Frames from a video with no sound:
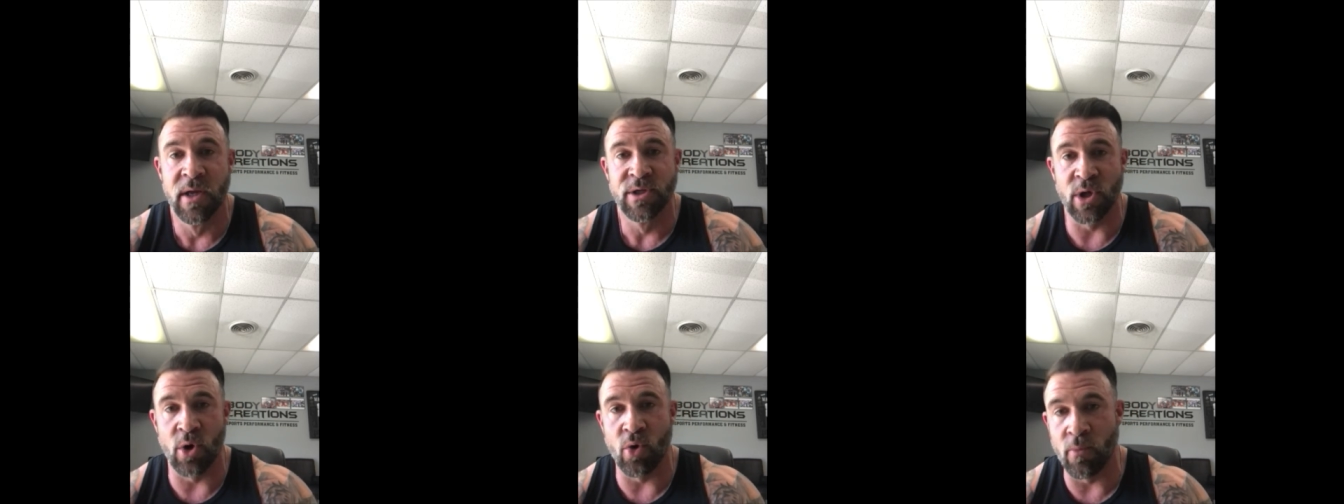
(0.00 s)

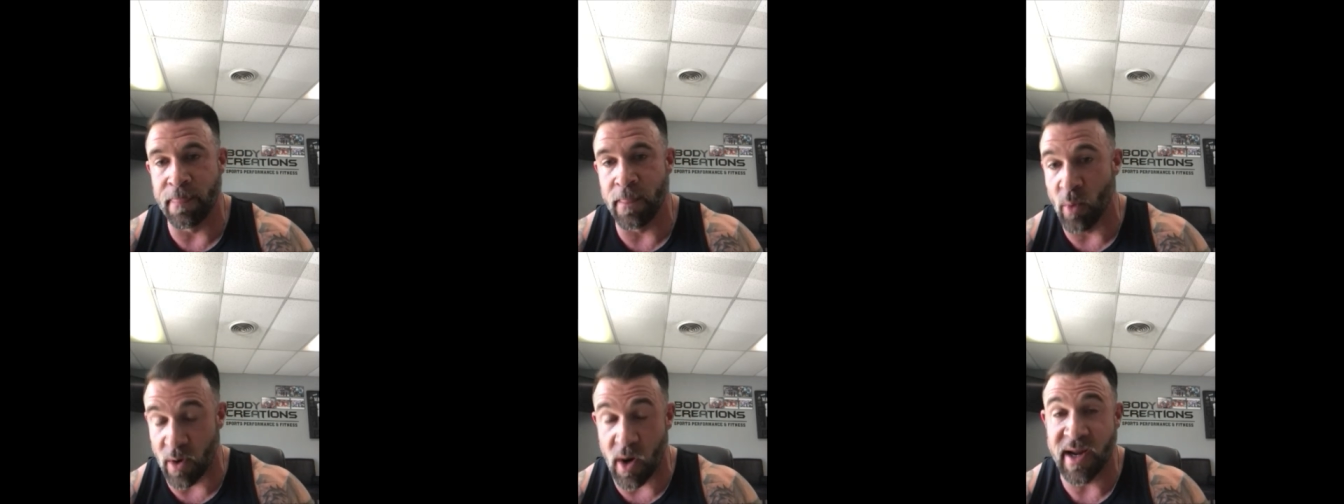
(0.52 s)
So
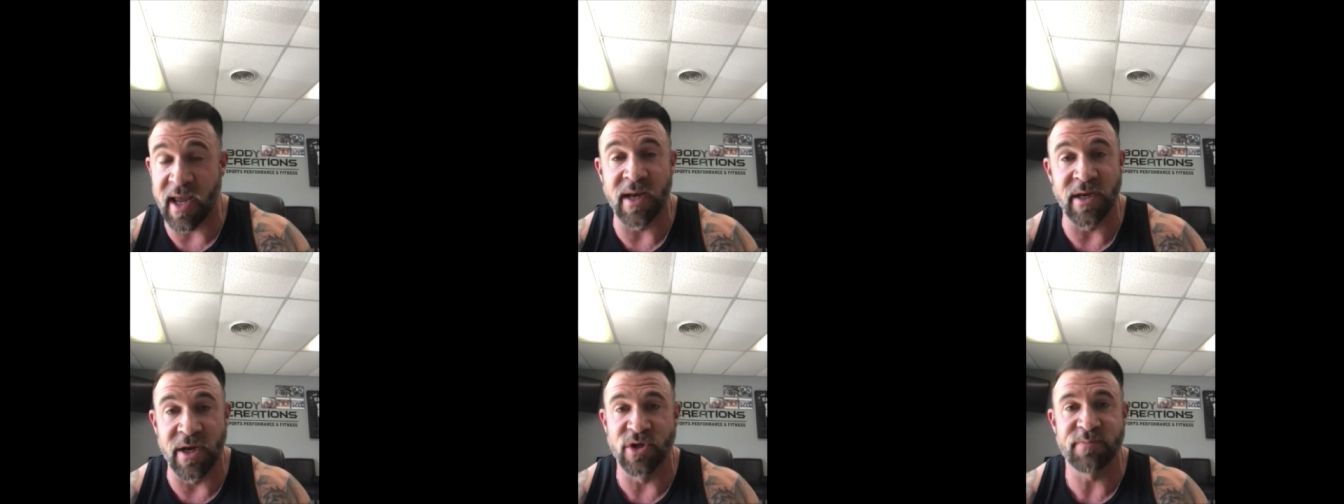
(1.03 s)
again,
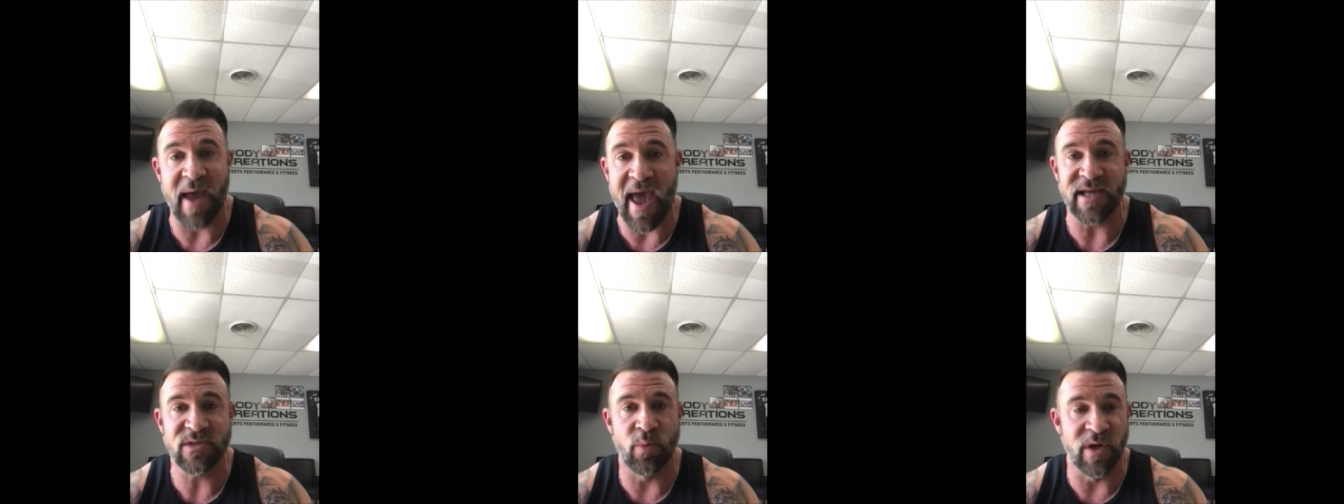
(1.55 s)
in years
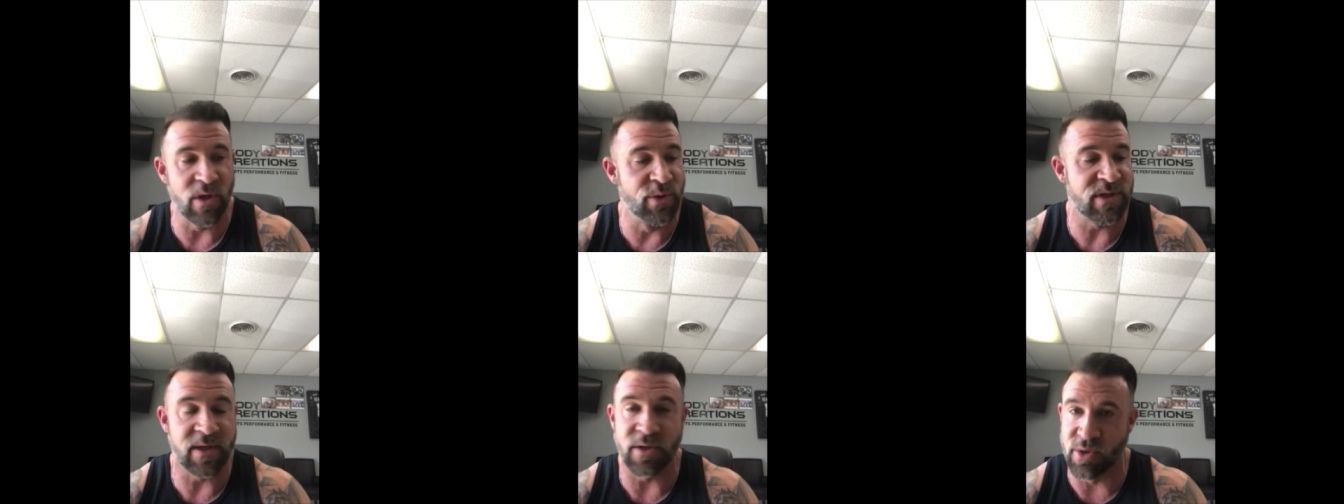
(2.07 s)
past, we
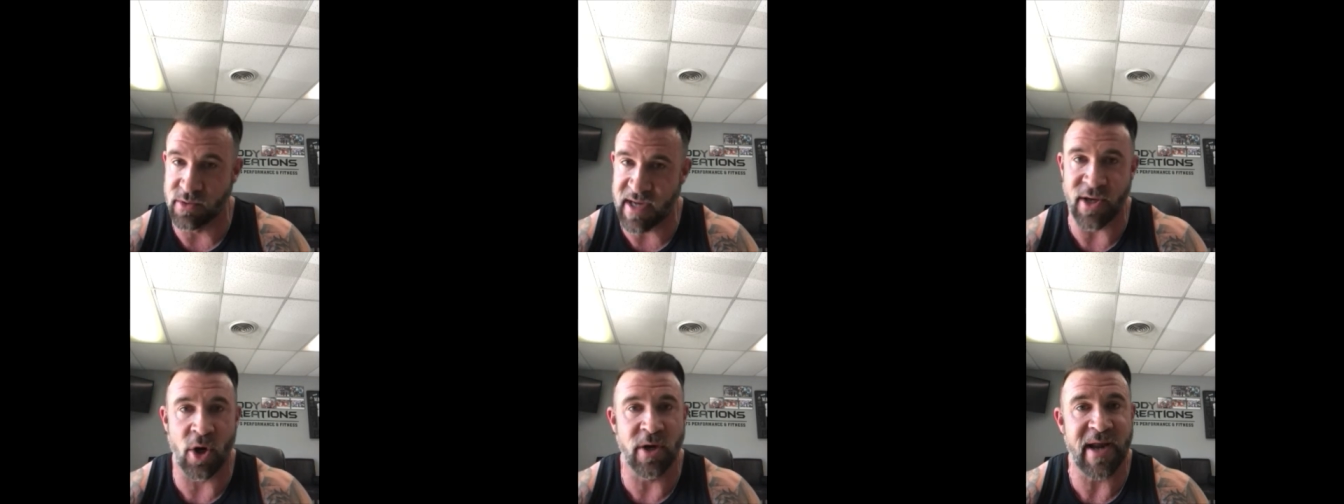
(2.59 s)
used to
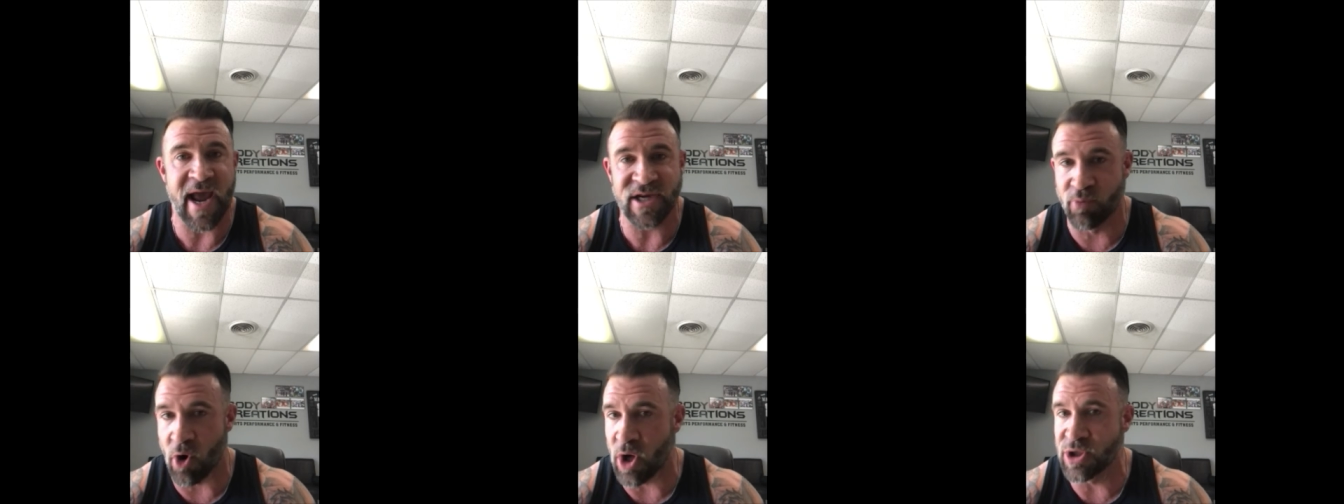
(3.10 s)
10-yard dash,
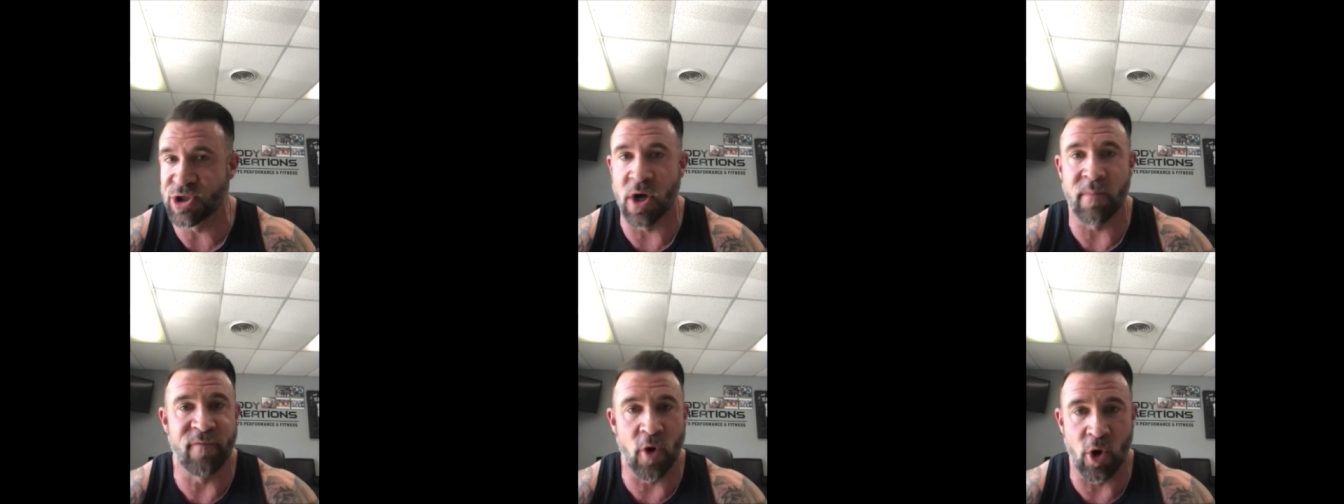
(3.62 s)
broad
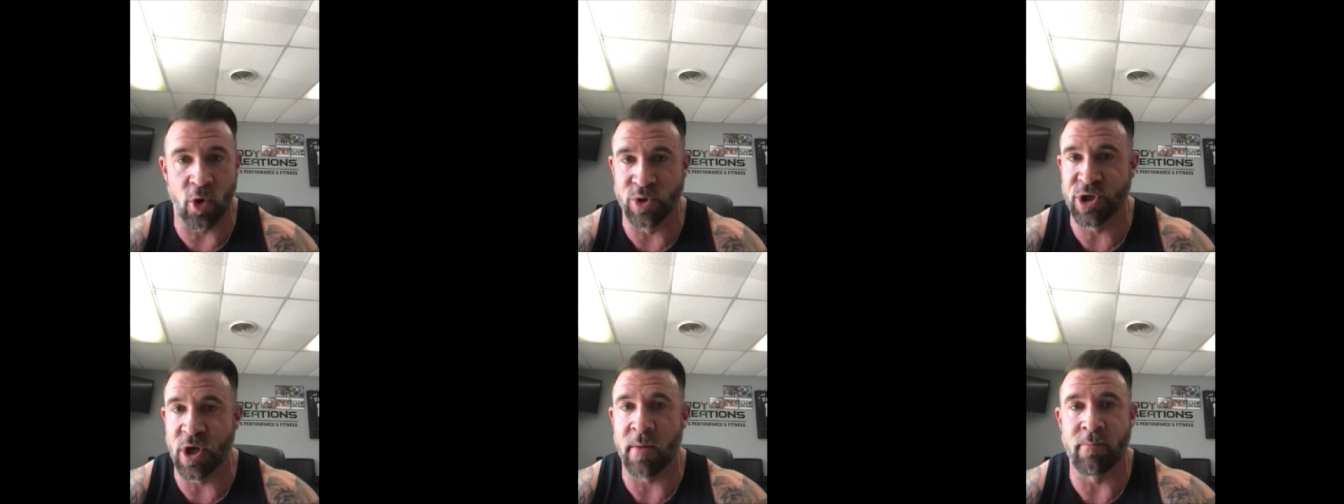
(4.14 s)
jump, vertical
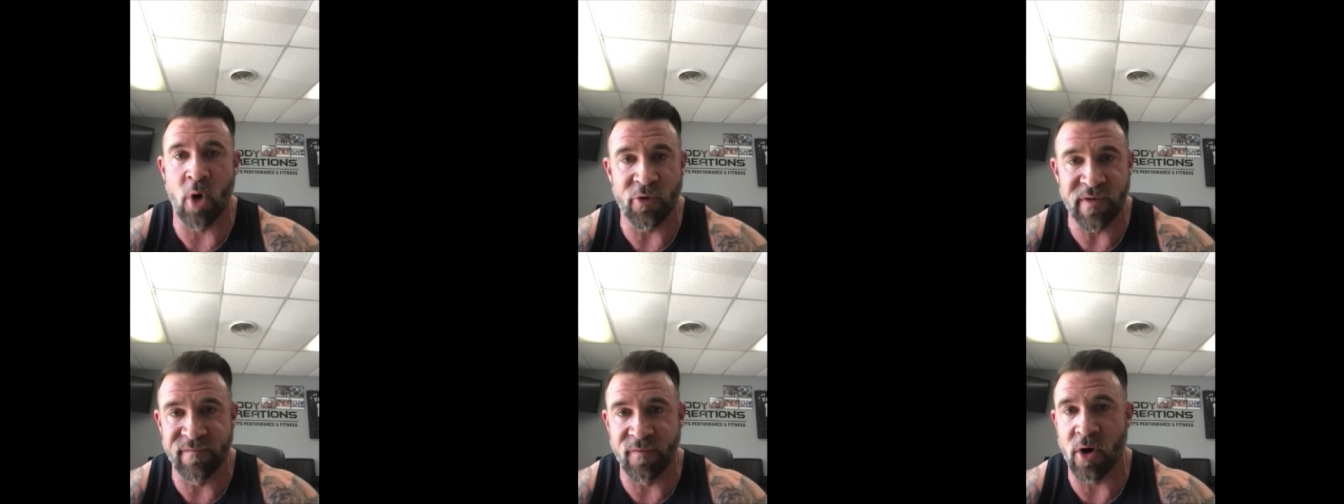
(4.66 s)
jump,
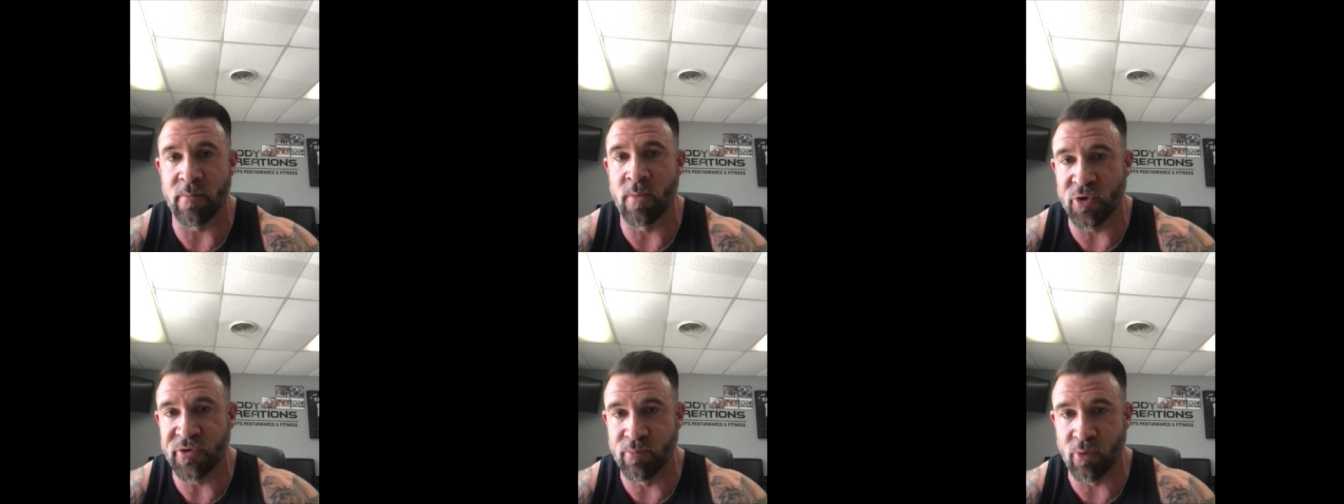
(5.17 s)
multi-vert,
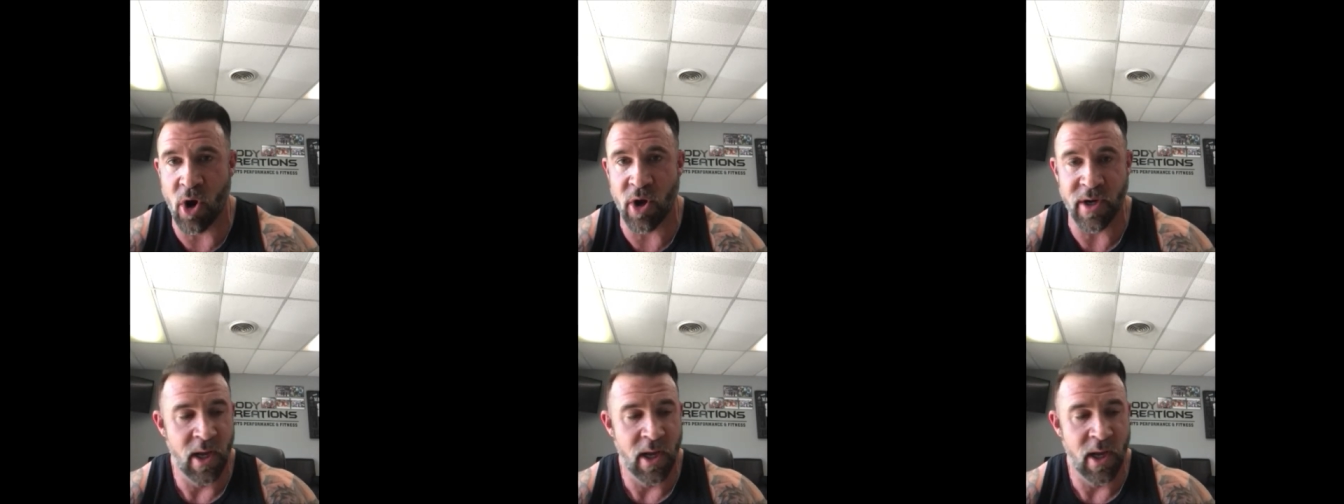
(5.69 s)
multi-broad.